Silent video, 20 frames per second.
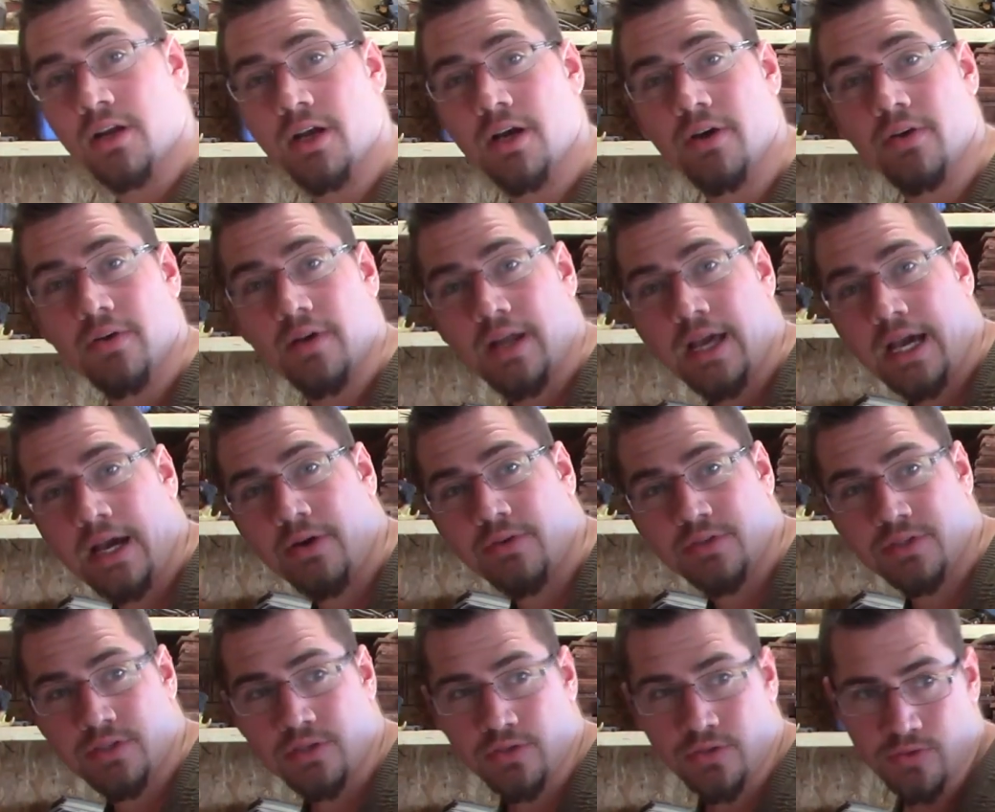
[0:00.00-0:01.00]
out how
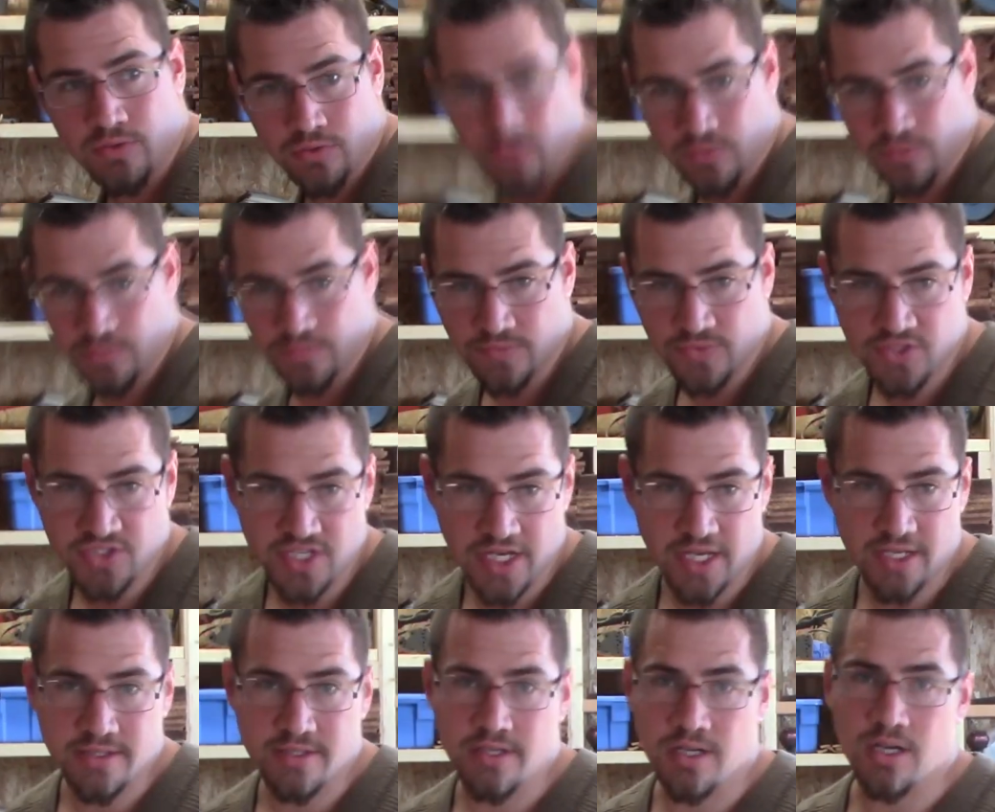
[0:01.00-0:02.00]
to
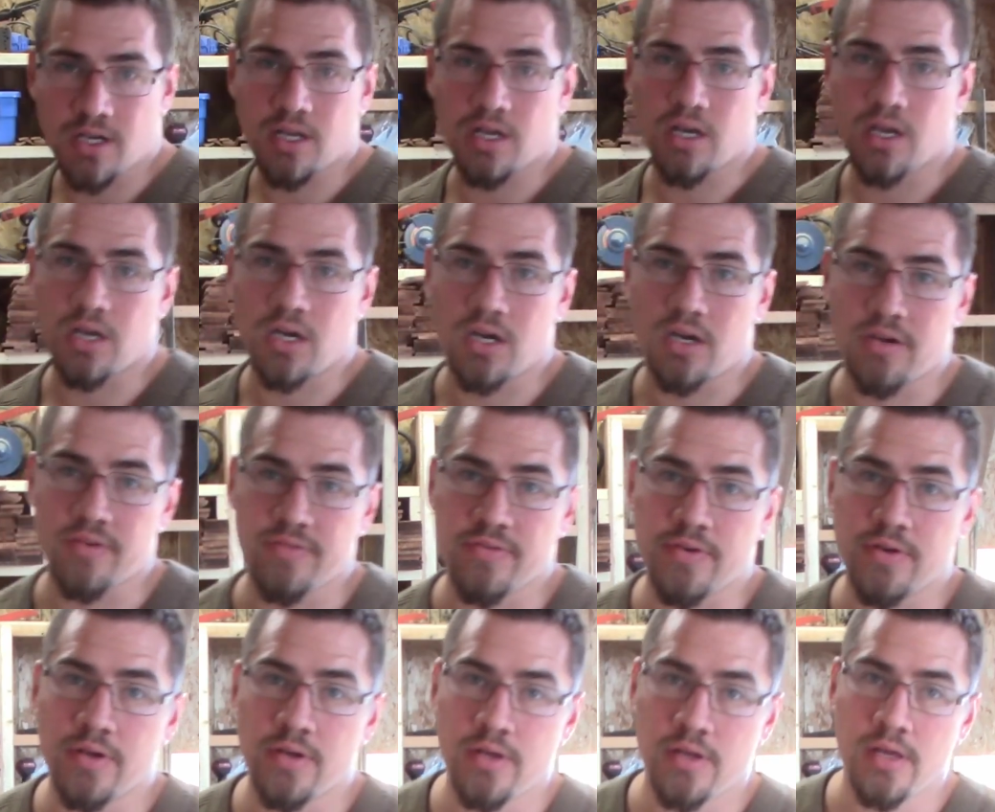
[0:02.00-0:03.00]
chainsaw carve
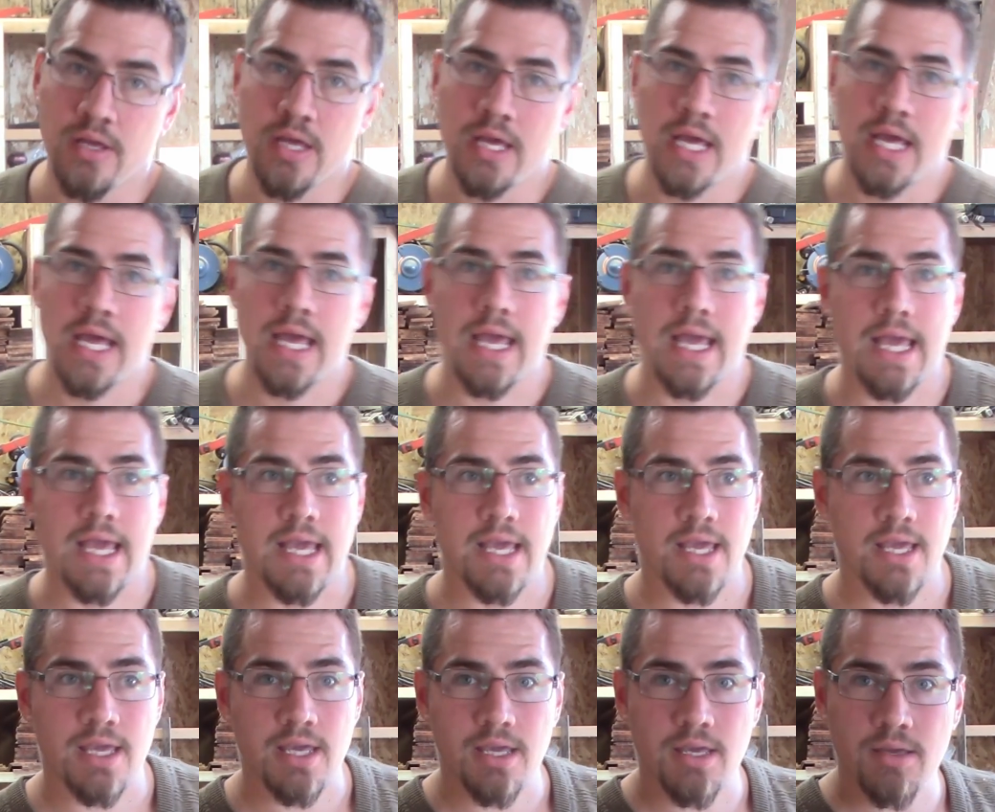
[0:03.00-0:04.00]

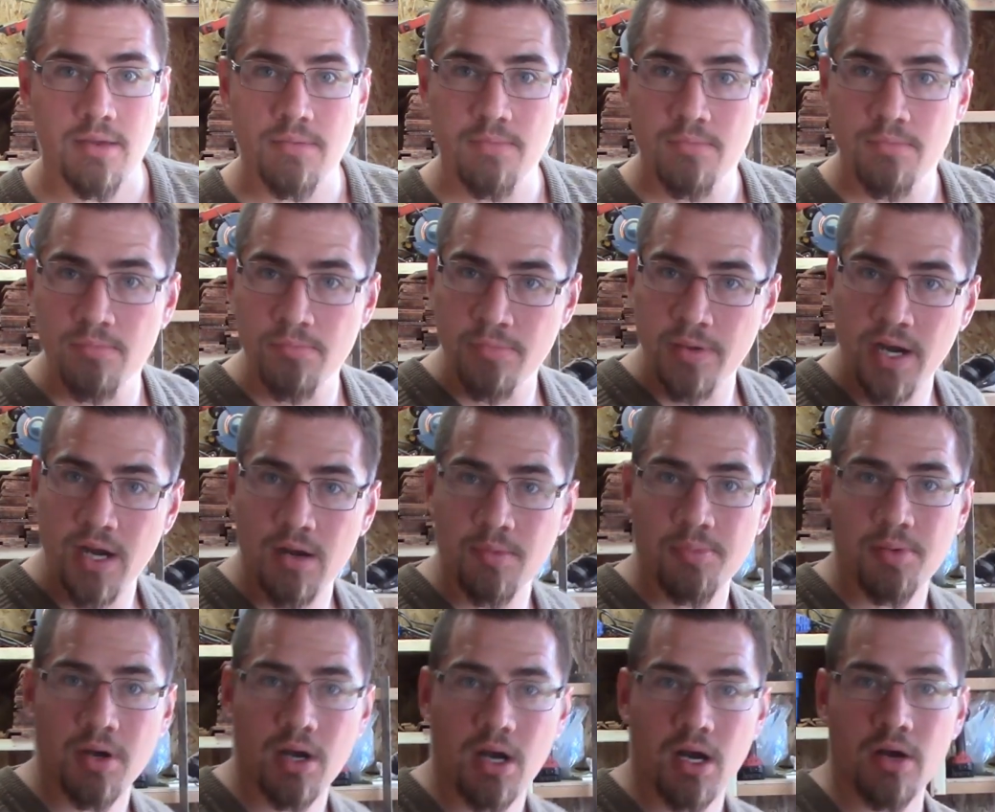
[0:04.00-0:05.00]
a bear
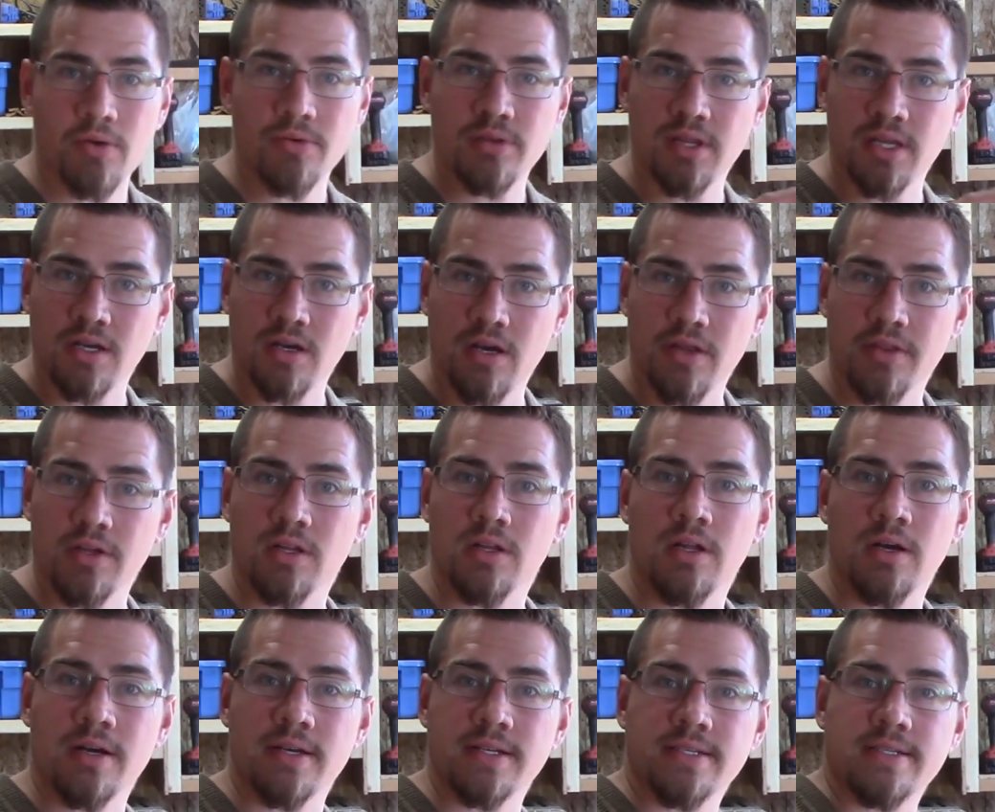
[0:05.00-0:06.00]
paw with like all the
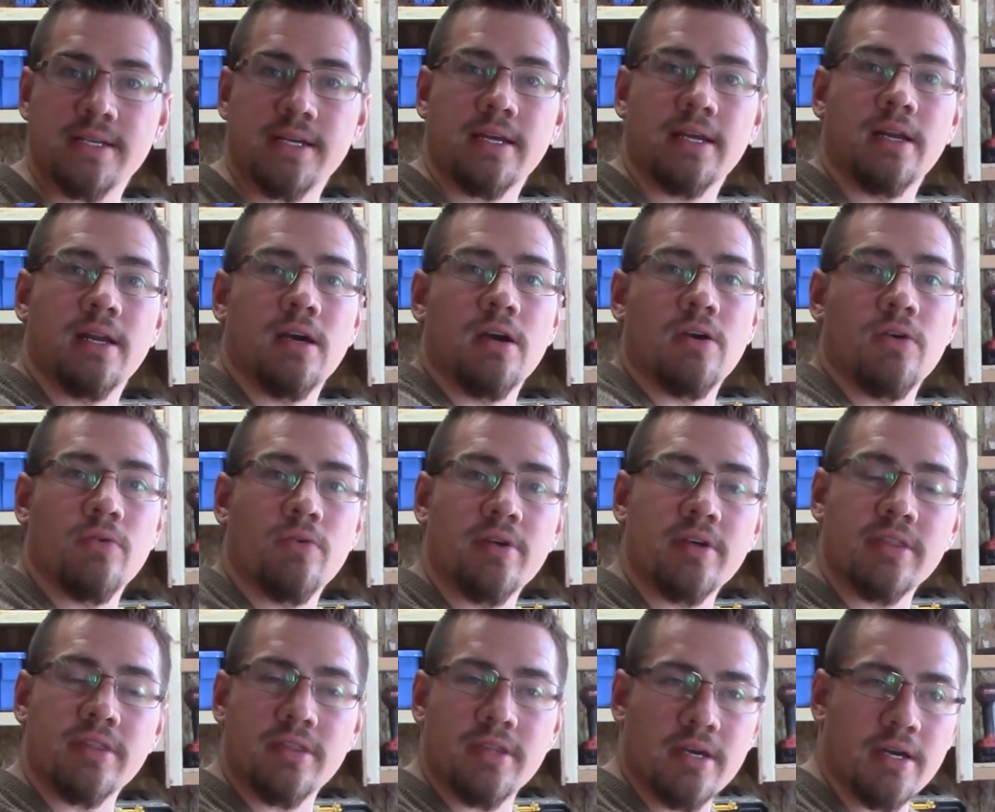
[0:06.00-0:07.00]
claws sticking out
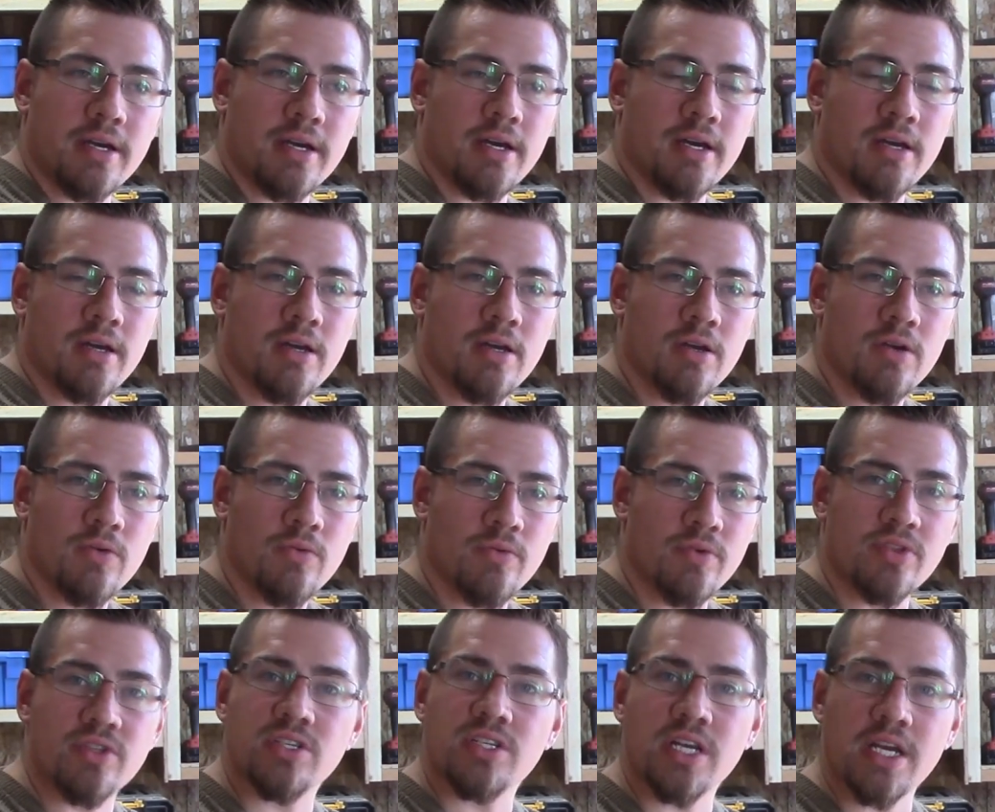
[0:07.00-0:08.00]
with
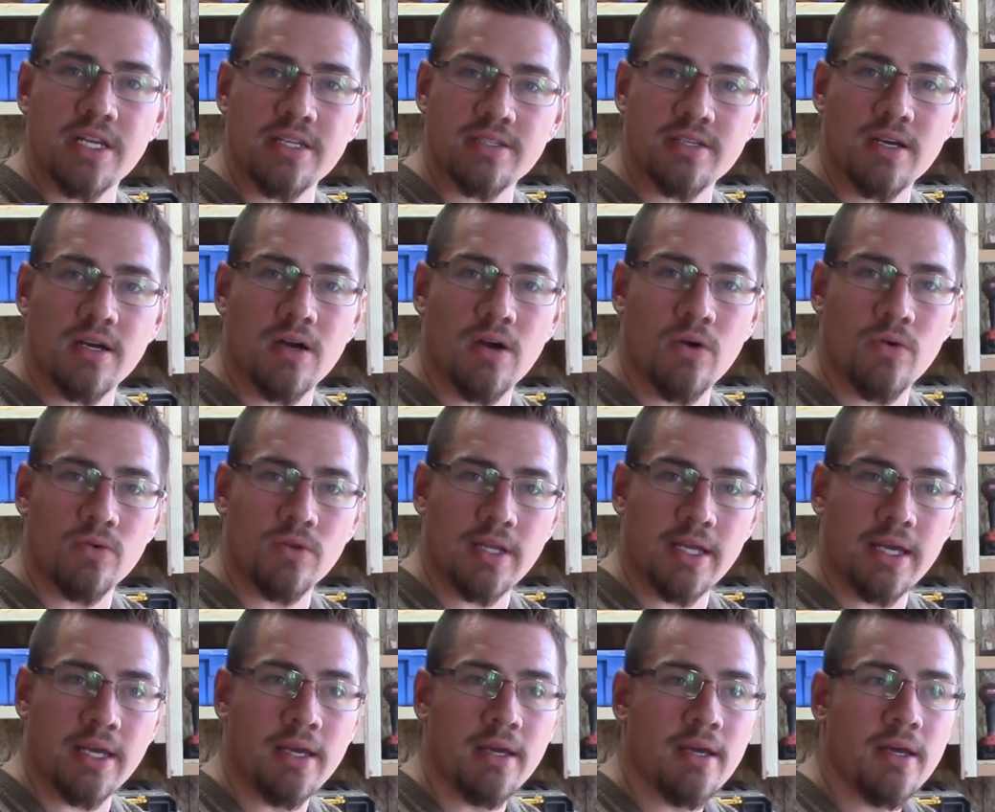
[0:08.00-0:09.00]
chainsaw only